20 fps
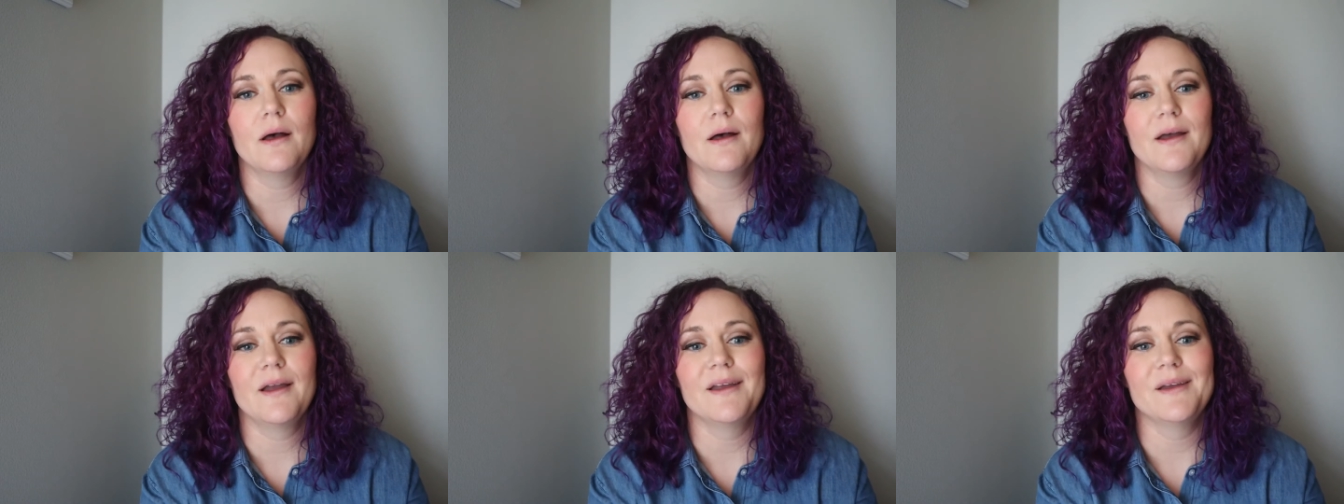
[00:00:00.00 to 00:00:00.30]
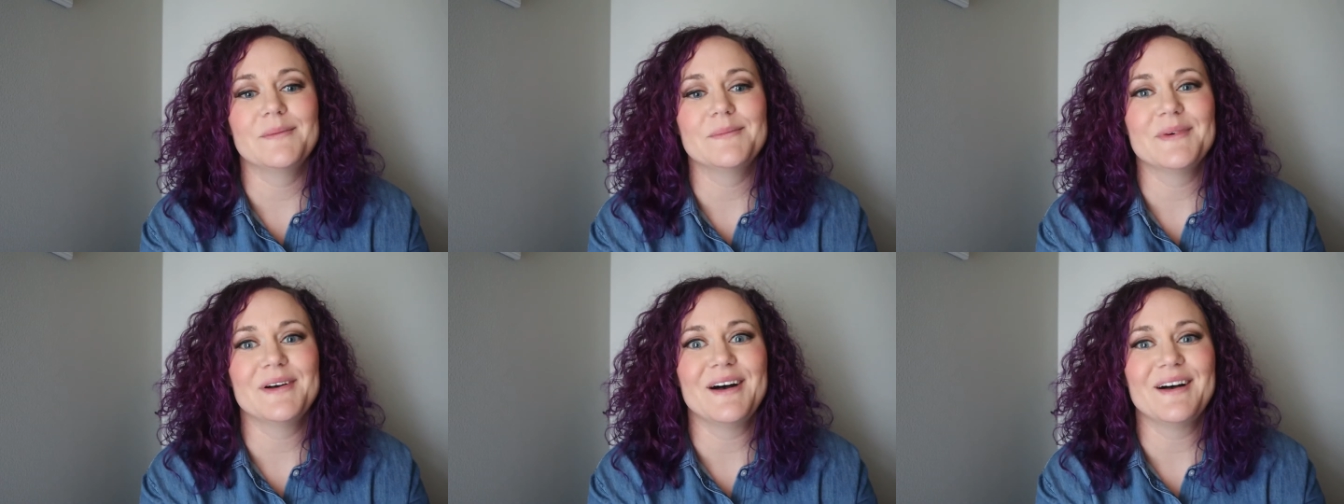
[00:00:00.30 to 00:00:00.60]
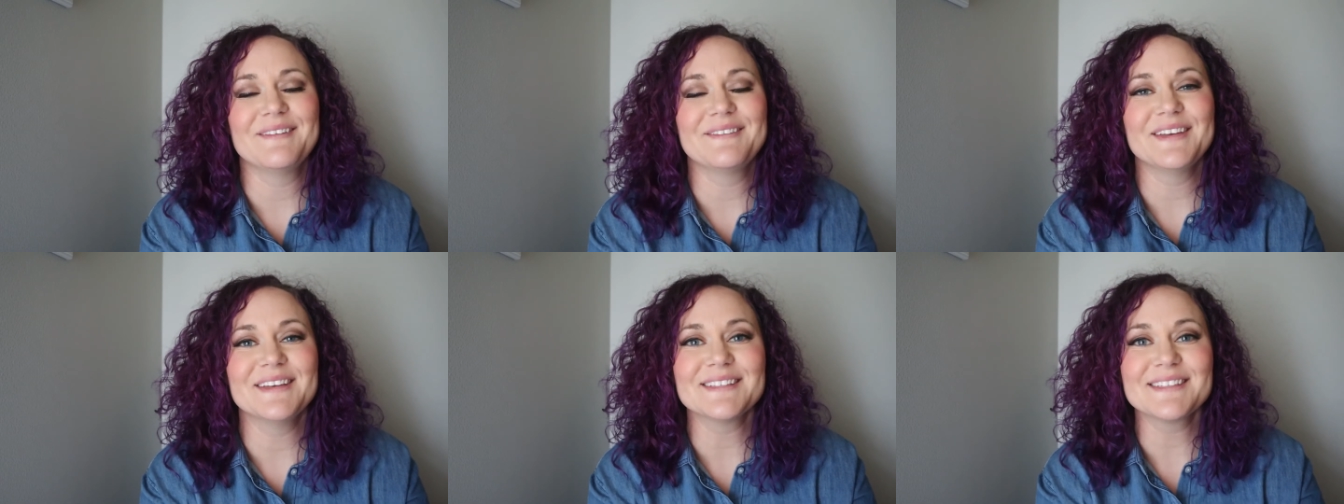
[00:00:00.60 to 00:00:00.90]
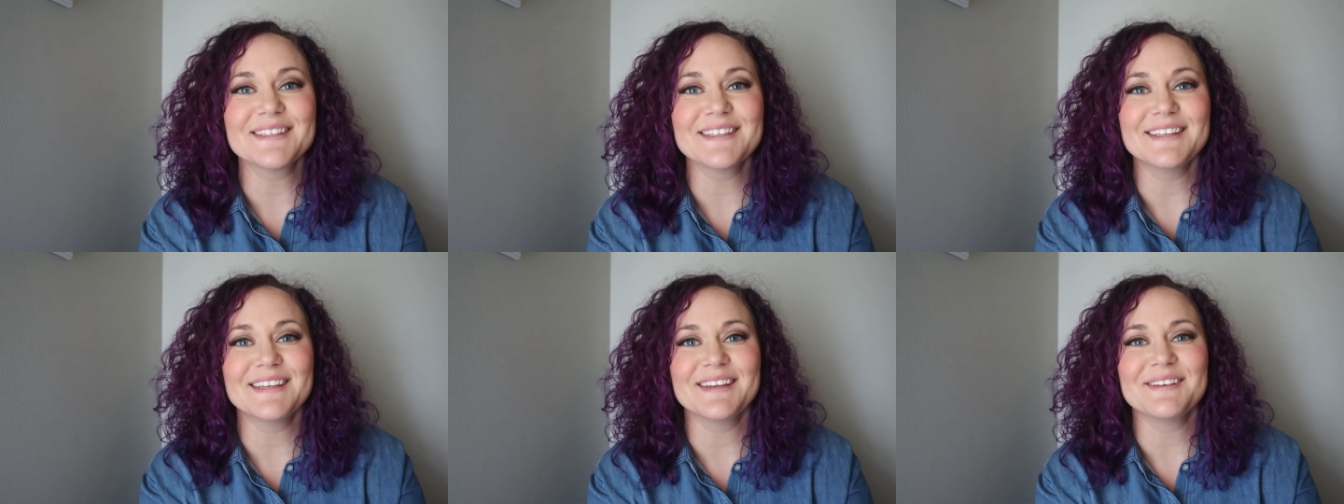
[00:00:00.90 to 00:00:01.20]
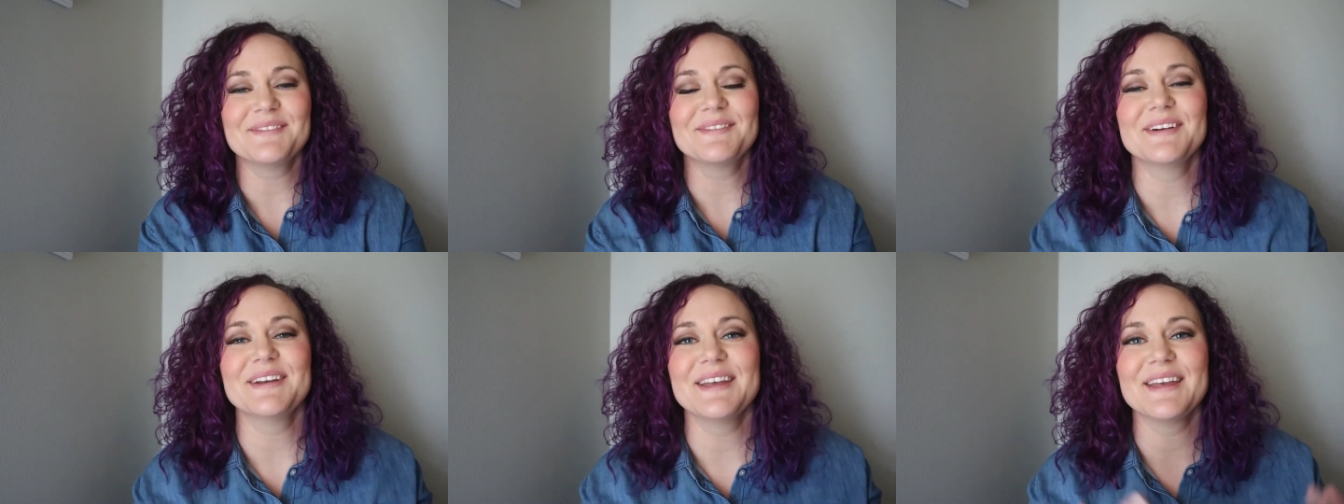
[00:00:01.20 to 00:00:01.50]

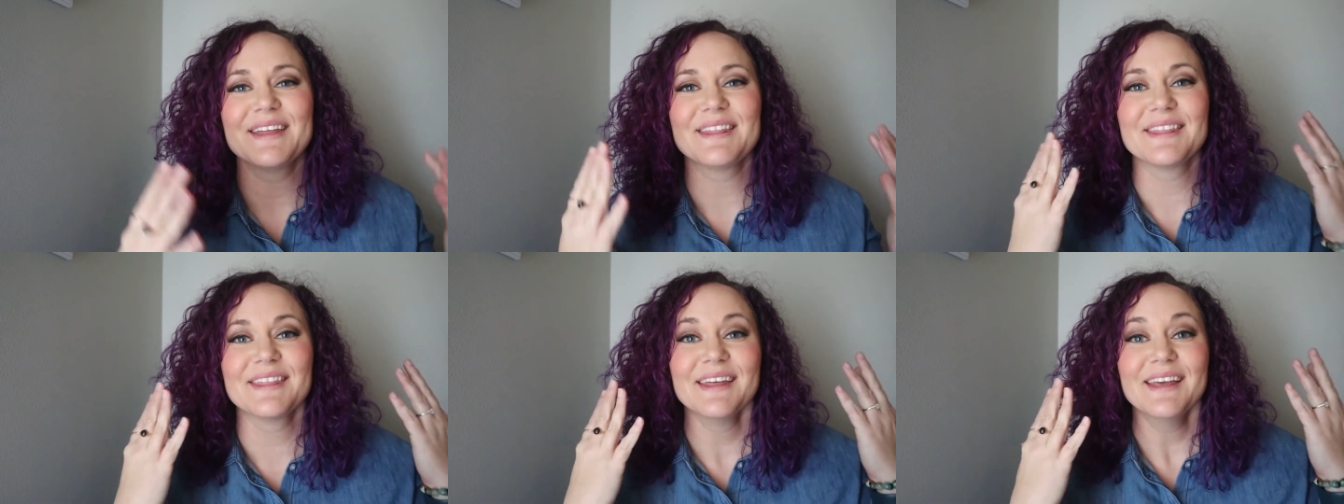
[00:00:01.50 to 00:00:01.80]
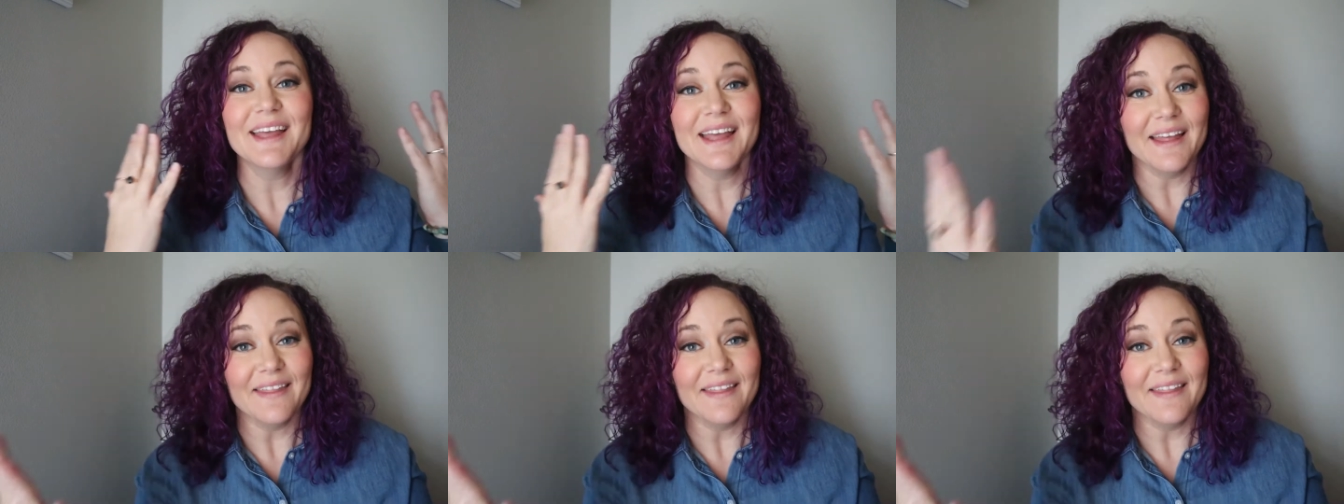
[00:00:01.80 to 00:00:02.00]
obviously with